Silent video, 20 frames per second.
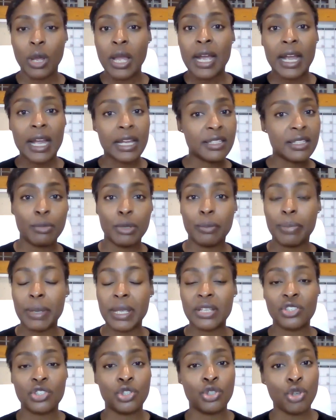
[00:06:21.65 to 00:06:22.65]
customer
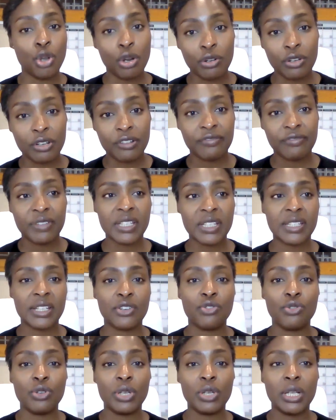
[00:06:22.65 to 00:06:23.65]
base, geographies,
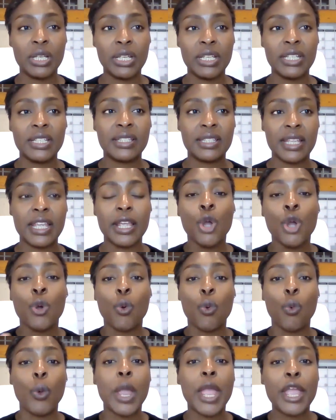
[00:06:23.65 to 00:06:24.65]
and really seeing
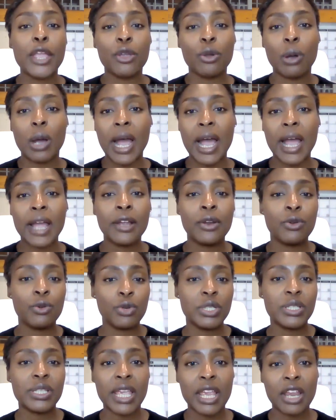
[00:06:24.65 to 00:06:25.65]
where your high
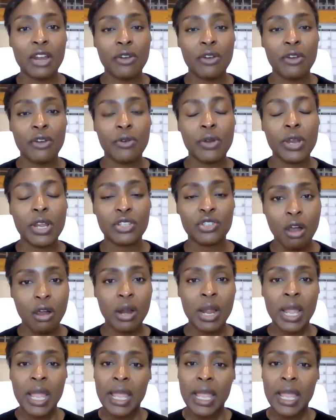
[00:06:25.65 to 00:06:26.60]
risk areas are,